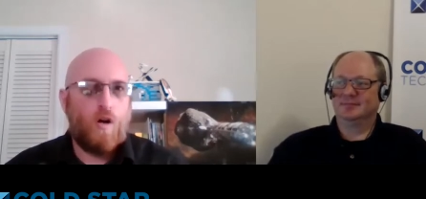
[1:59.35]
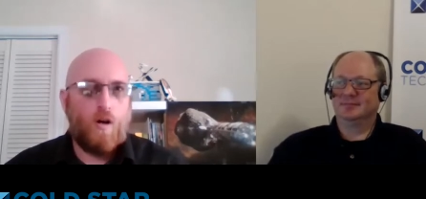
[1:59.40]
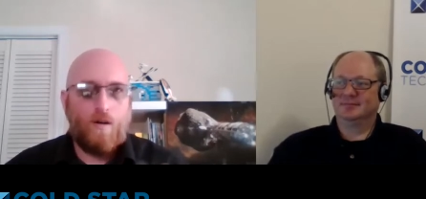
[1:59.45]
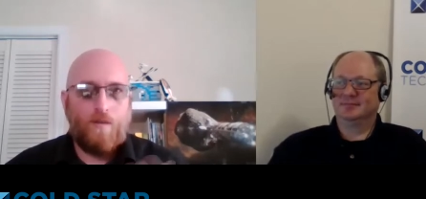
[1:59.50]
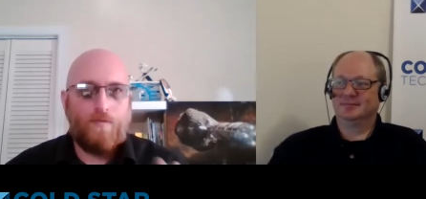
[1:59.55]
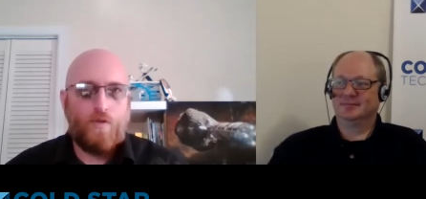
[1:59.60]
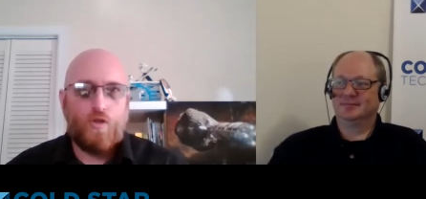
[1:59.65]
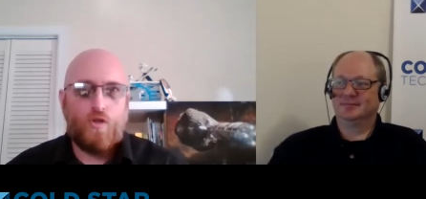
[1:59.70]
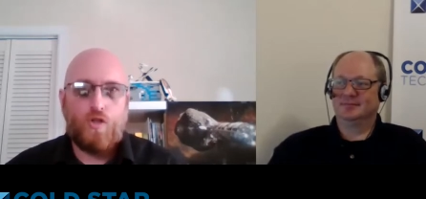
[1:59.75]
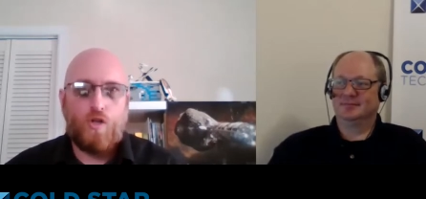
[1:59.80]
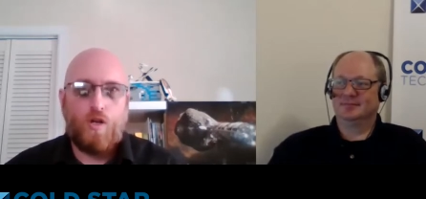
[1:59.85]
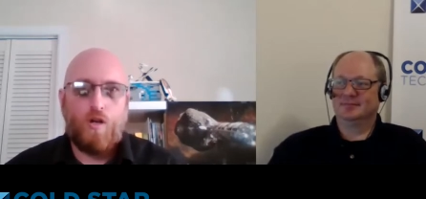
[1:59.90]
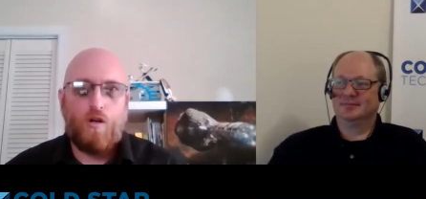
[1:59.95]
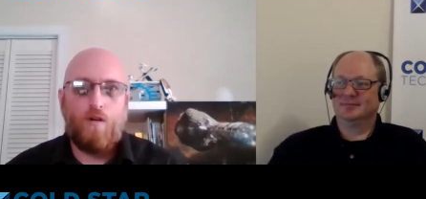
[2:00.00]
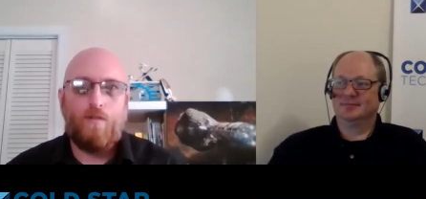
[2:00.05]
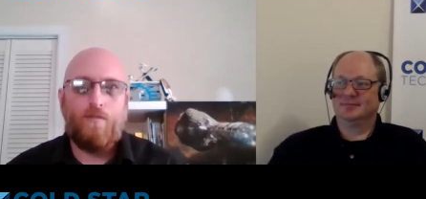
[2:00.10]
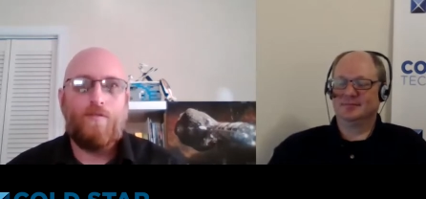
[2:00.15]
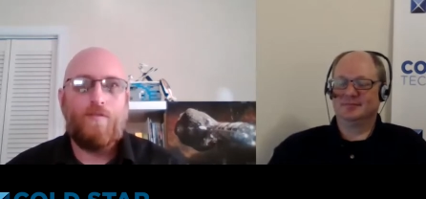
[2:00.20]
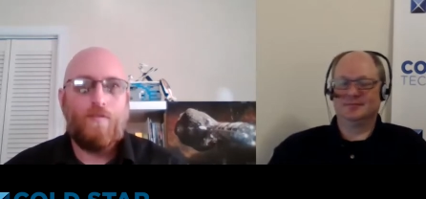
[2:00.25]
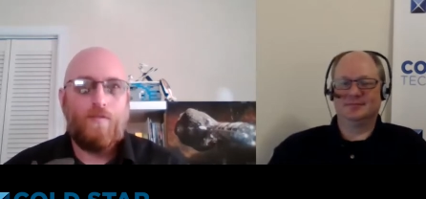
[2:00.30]
Speaker 1: off the
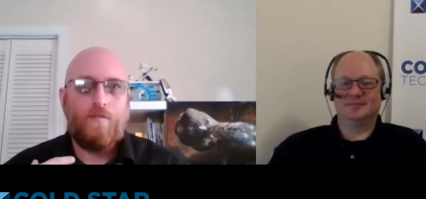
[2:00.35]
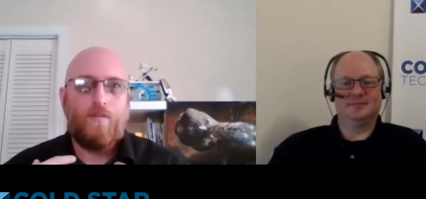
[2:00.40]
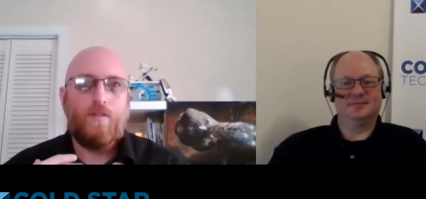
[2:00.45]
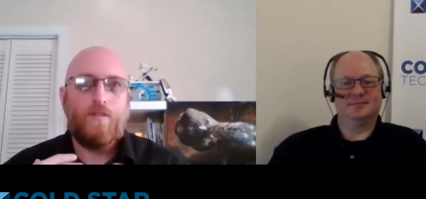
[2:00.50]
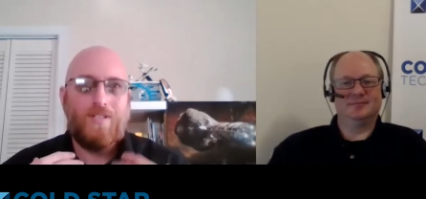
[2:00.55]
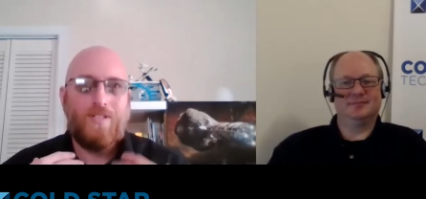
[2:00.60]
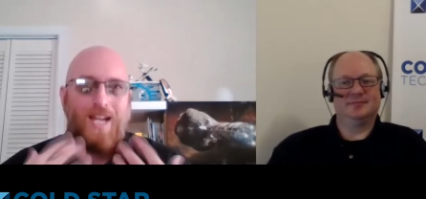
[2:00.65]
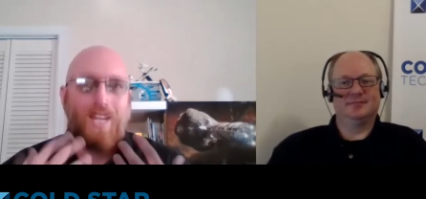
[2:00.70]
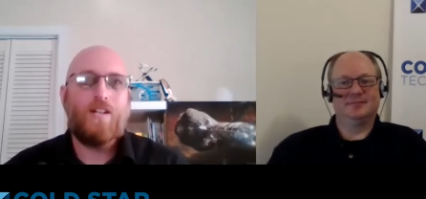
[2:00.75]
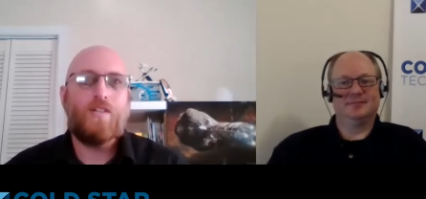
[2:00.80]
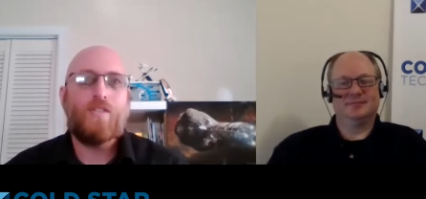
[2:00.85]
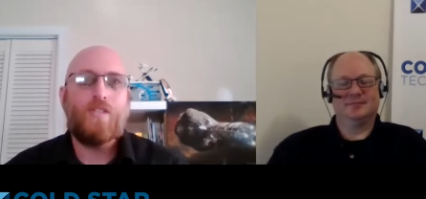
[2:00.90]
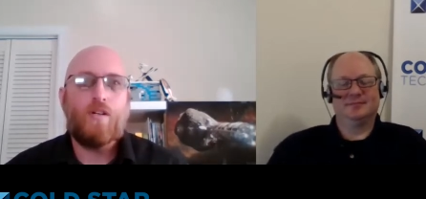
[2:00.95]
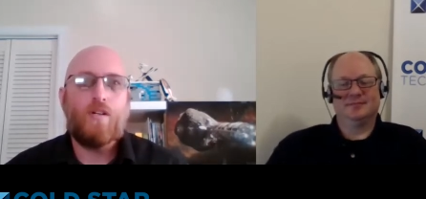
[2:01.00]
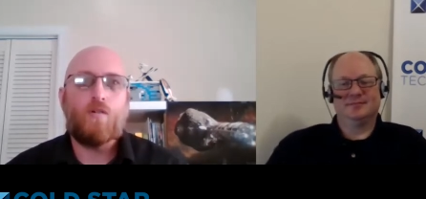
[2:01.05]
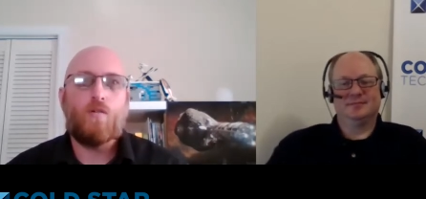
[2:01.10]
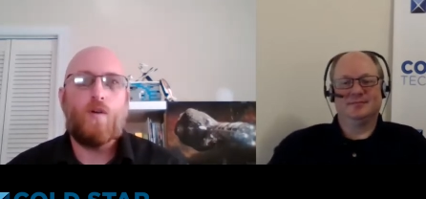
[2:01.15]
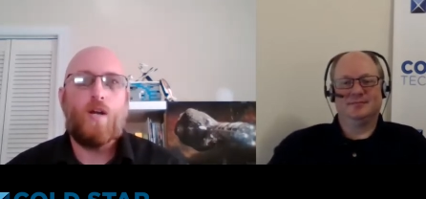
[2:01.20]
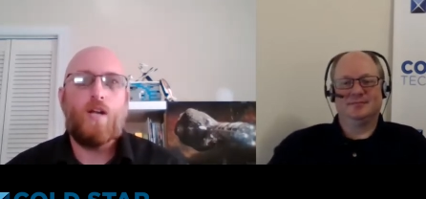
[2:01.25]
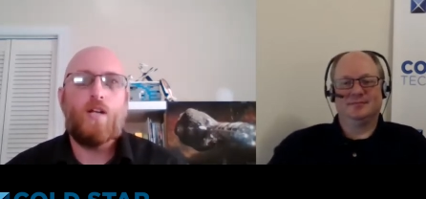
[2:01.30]
shelf data
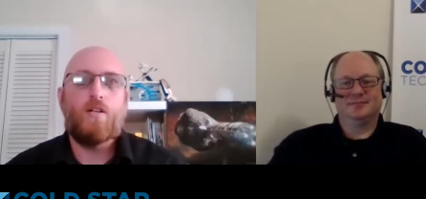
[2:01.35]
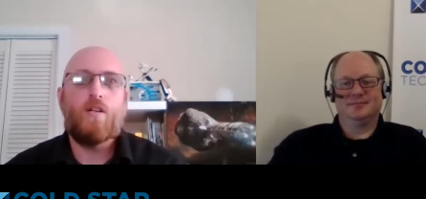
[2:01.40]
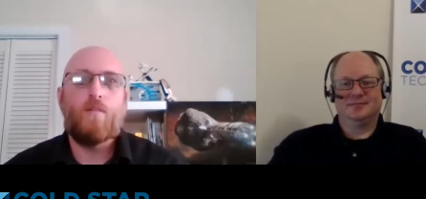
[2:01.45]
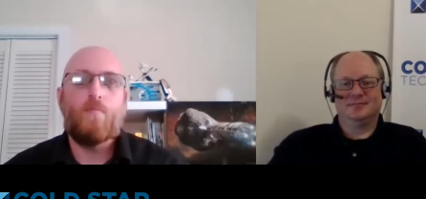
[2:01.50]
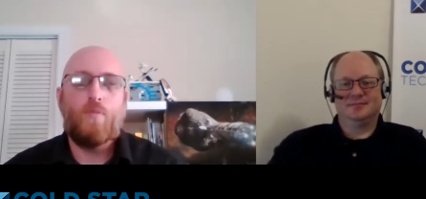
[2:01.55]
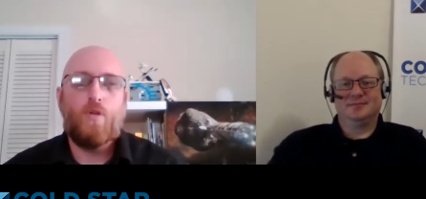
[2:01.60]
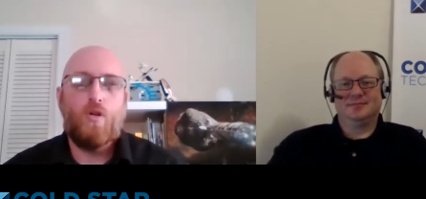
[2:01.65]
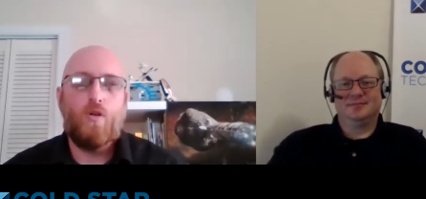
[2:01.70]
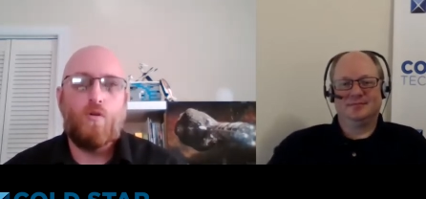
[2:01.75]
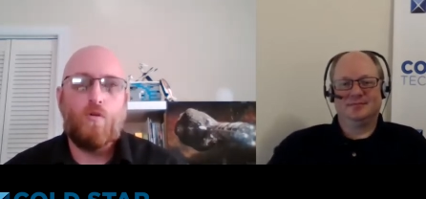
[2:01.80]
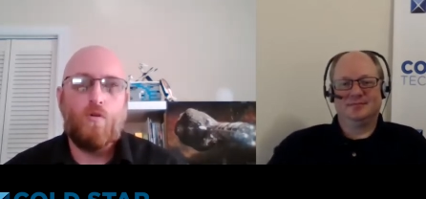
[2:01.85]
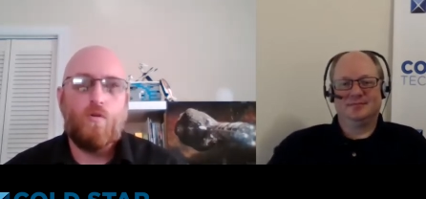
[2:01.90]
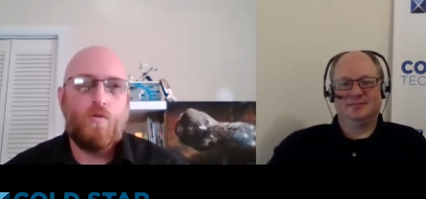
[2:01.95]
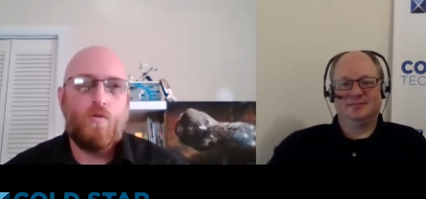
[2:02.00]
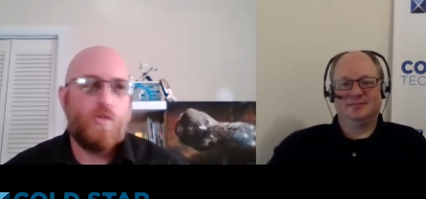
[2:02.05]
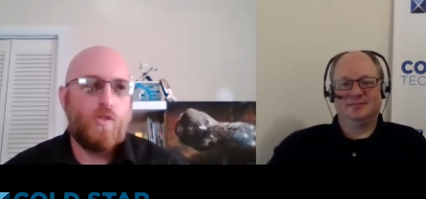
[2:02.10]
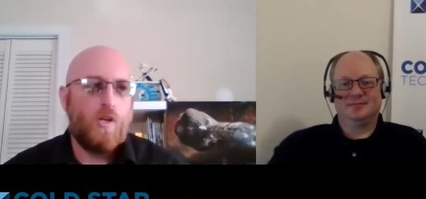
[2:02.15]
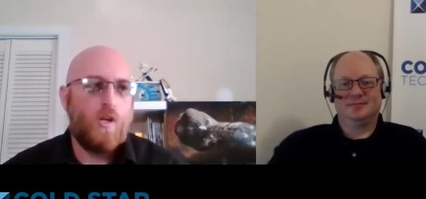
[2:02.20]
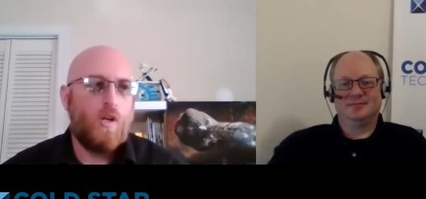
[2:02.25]
center grade computers